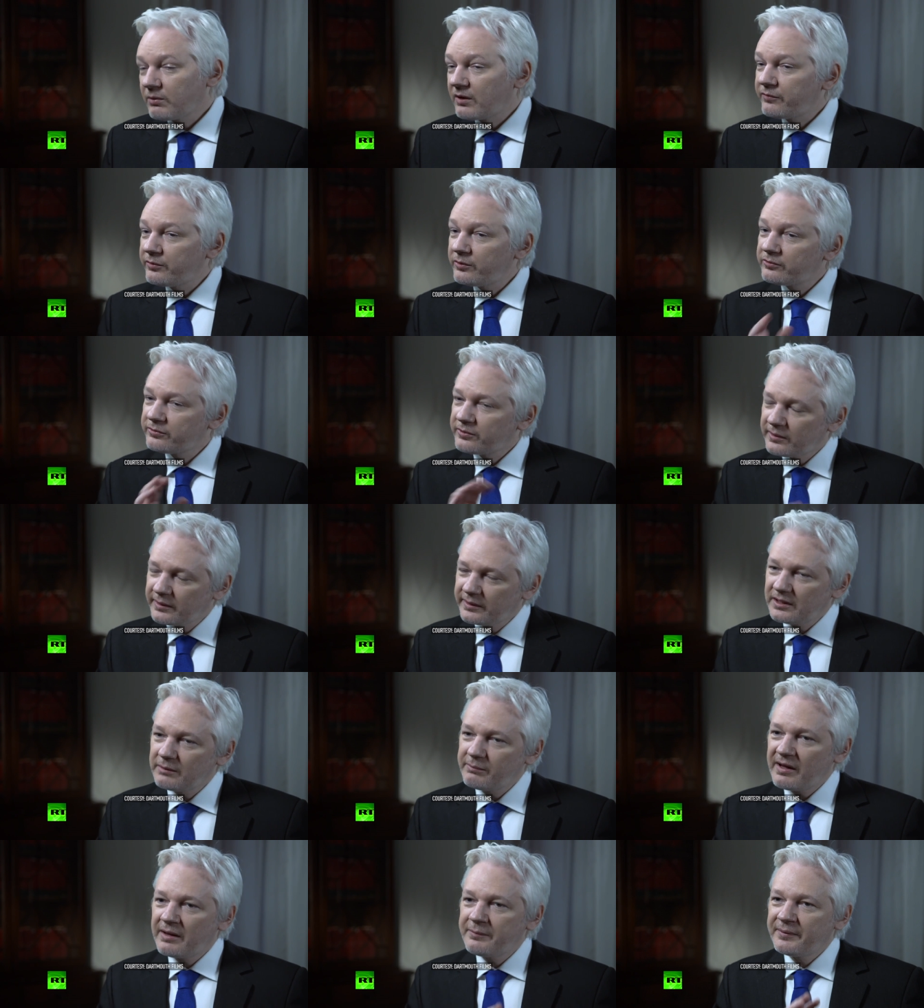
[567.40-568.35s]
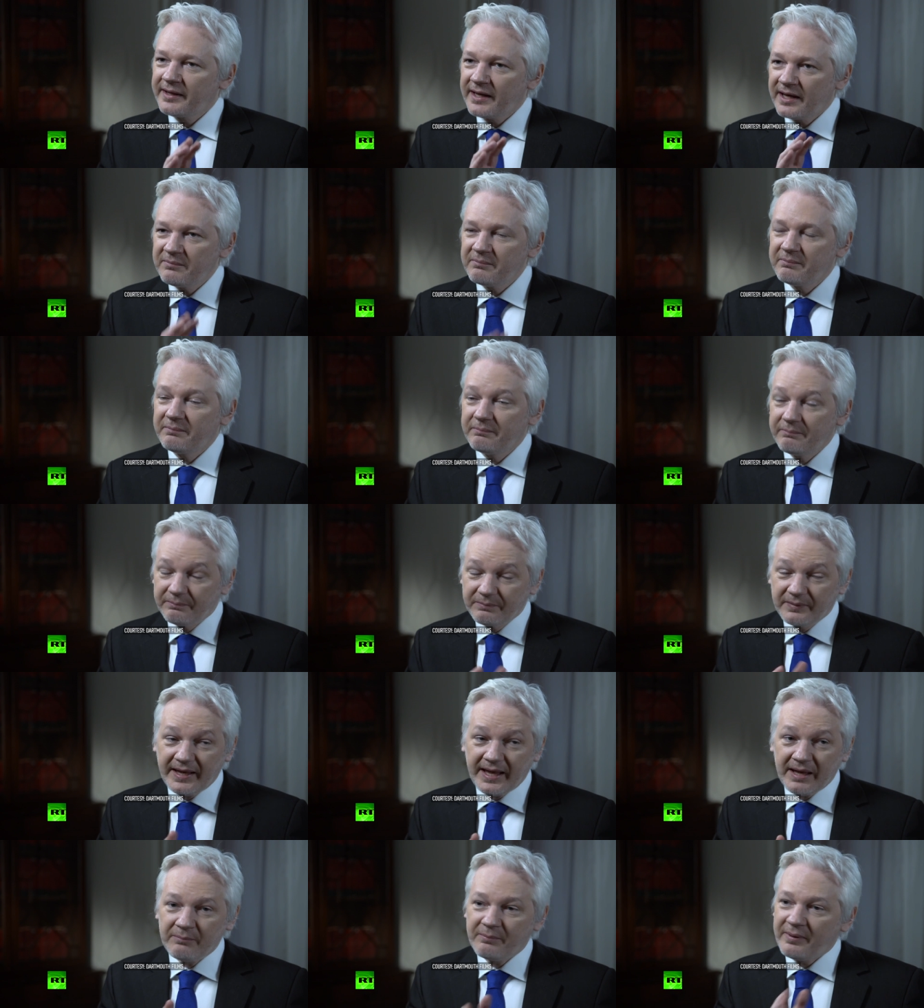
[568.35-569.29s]
But if you were following the Obama
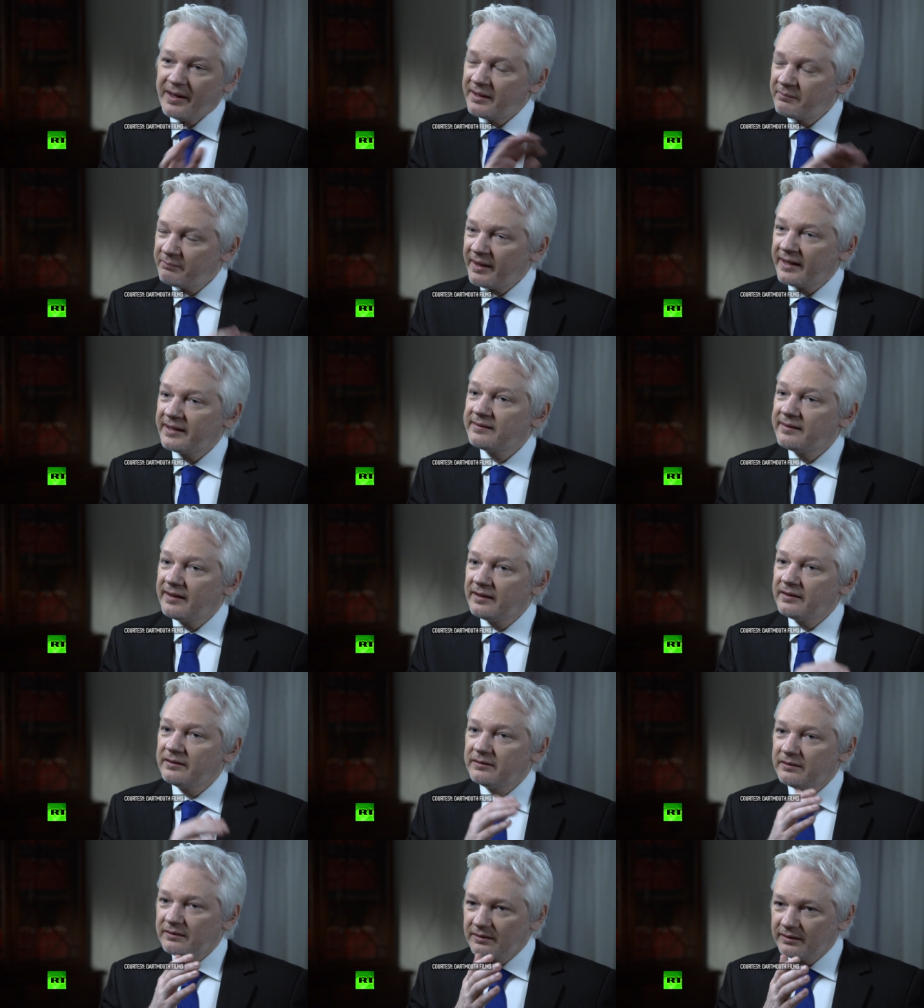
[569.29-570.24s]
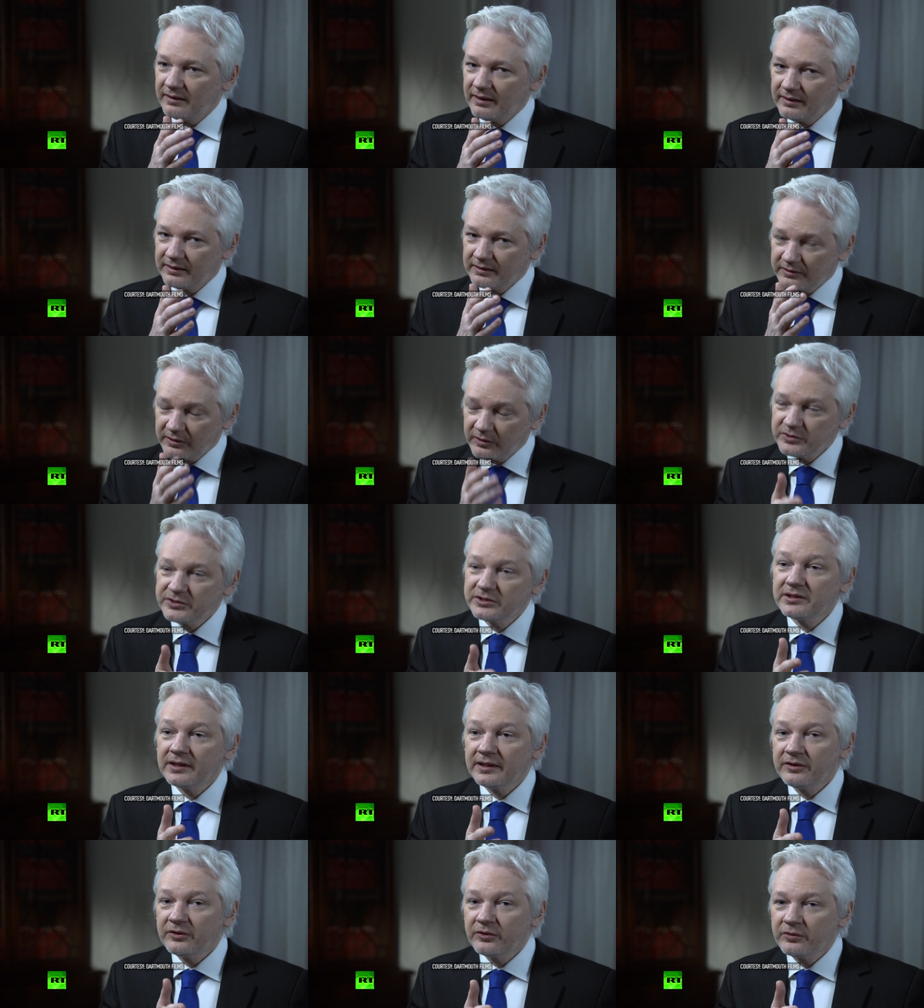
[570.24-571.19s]
campaign back then
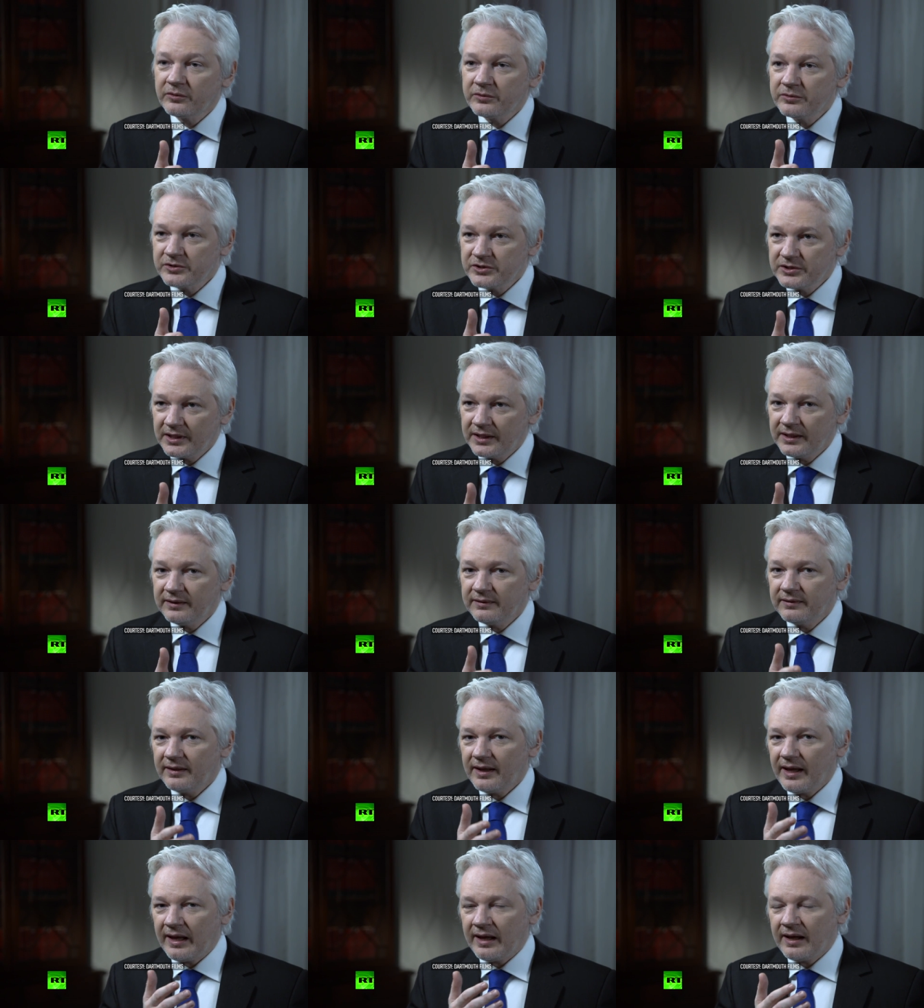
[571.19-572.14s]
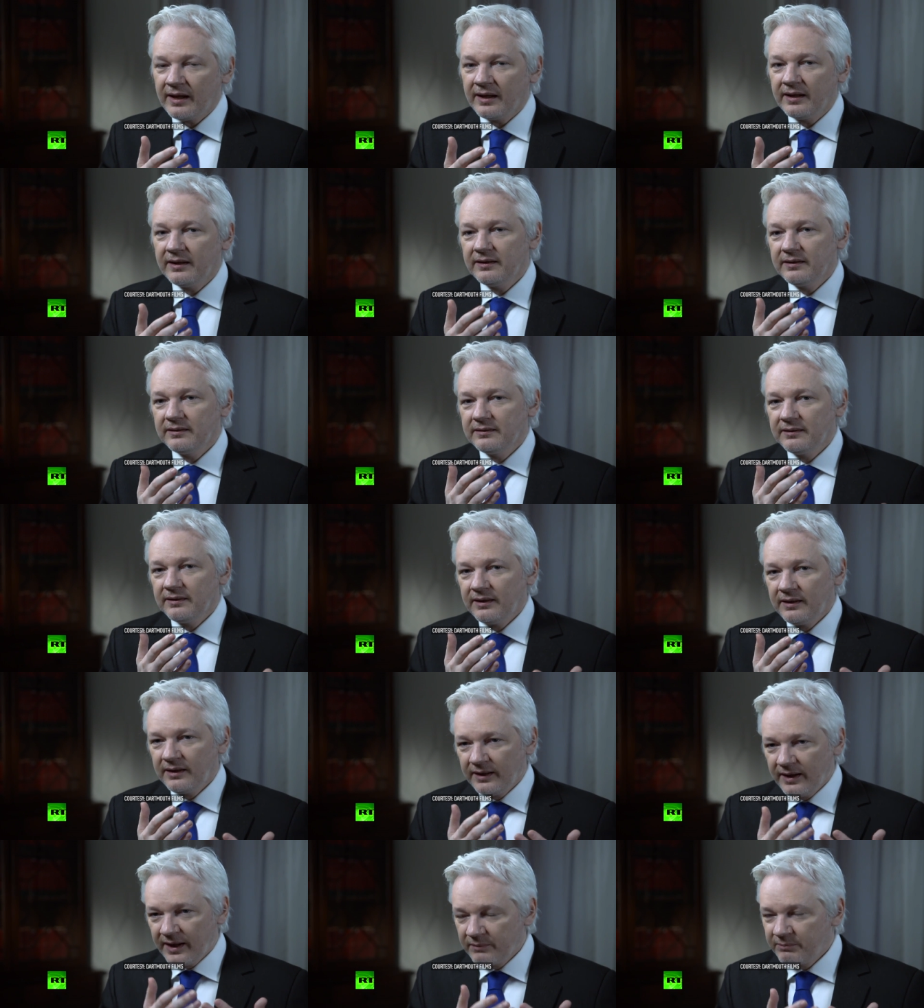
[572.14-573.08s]
closely, you could see
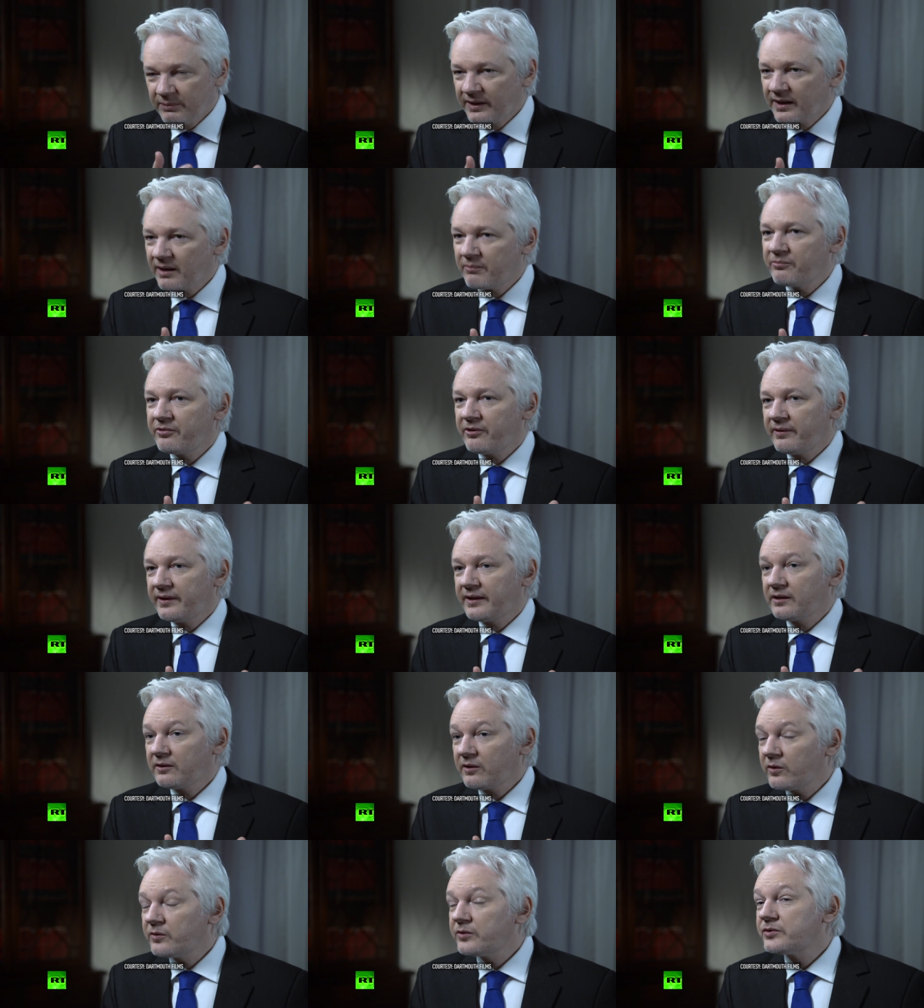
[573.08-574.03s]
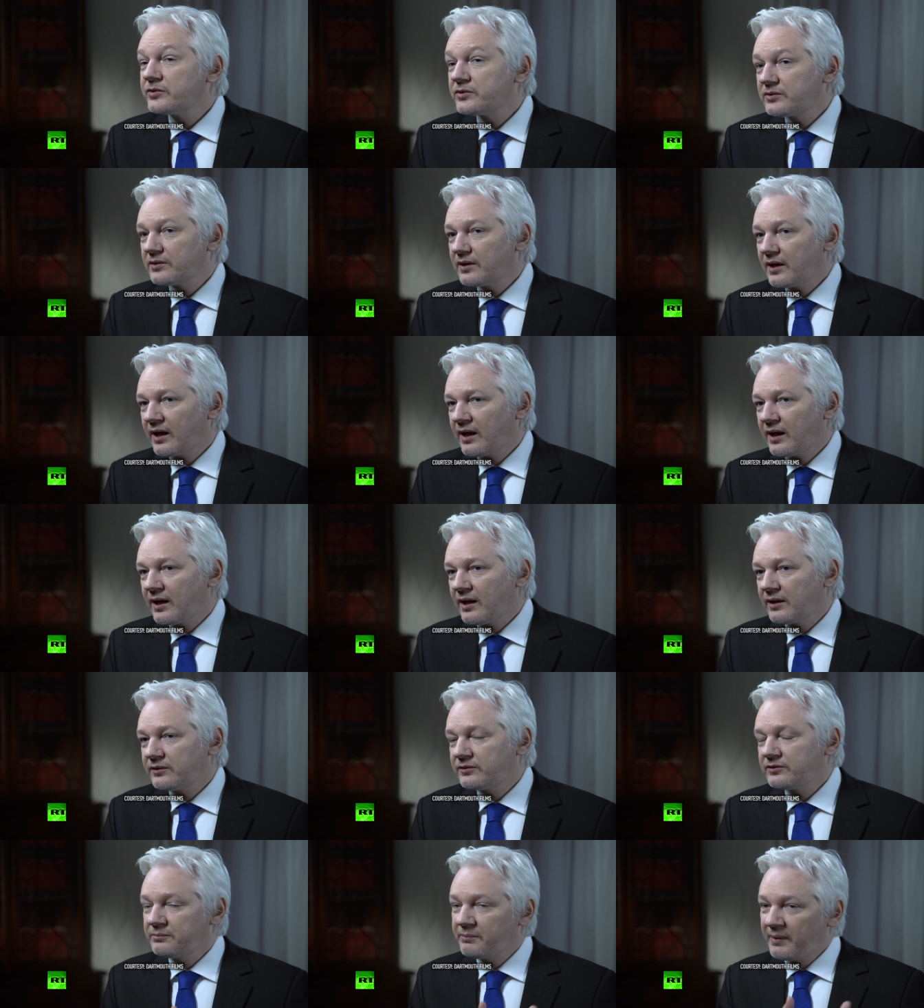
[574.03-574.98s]
it had become very close
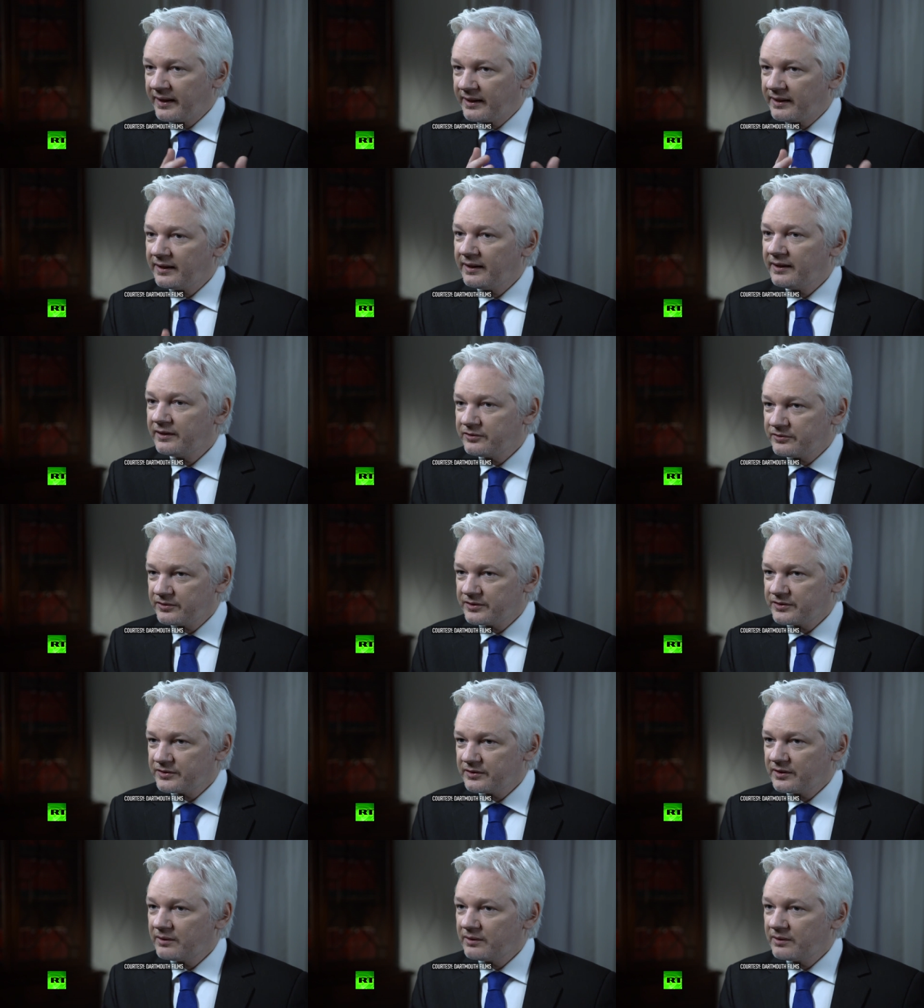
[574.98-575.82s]
to banking interests.